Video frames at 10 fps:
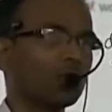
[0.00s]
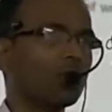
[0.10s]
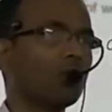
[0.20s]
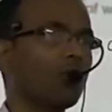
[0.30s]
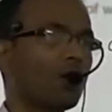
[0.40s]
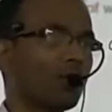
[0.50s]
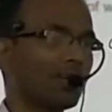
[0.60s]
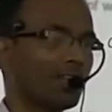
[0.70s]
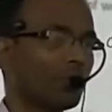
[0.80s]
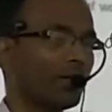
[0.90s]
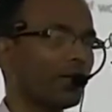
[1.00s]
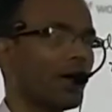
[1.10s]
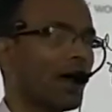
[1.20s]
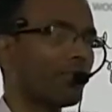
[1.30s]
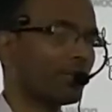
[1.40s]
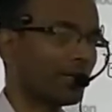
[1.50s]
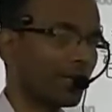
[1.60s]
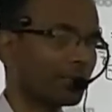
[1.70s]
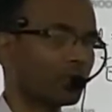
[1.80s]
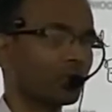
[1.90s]
So you want to increment it half the
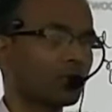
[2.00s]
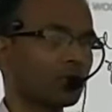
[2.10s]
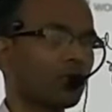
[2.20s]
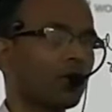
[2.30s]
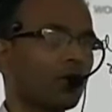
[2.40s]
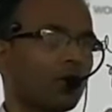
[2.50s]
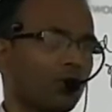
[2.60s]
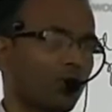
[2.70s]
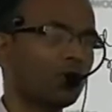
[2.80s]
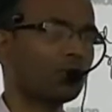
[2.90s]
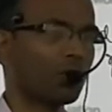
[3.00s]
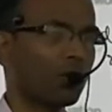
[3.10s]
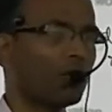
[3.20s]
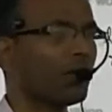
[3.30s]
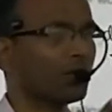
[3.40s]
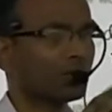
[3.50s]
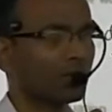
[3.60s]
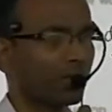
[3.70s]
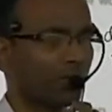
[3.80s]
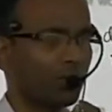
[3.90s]
times. So most probably
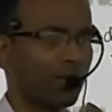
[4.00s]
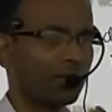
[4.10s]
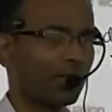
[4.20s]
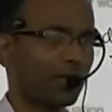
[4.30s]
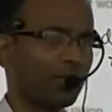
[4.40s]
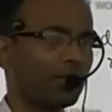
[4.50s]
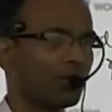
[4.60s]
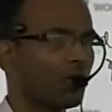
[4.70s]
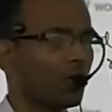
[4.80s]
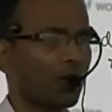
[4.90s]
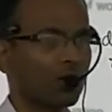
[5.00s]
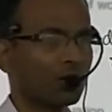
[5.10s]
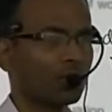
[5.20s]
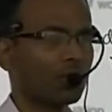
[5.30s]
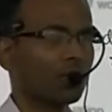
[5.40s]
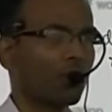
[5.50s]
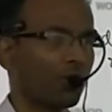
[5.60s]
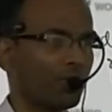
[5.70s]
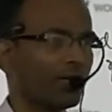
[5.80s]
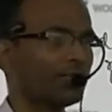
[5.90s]
it will be either even or odd.
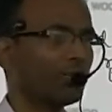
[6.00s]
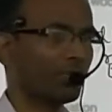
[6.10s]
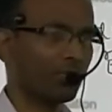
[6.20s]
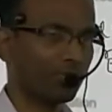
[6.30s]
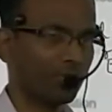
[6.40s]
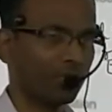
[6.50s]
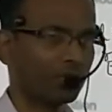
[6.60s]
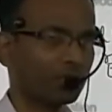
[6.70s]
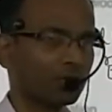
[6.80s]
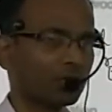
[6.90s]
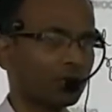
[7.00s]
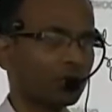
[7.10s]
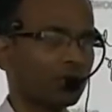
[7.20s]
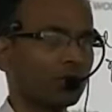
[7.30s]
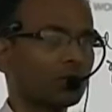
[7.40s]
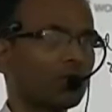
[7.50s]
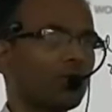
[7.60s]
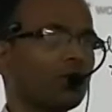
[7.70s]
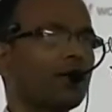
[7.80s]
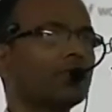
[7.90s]
Probability is 50-50.
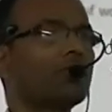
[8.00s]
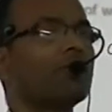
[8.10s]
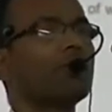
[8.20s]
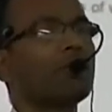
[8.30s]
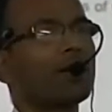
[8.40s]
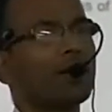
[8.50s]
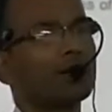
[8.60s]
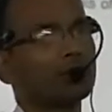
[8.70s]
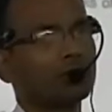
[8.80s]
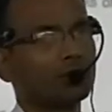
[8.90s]
So that's why we made like this.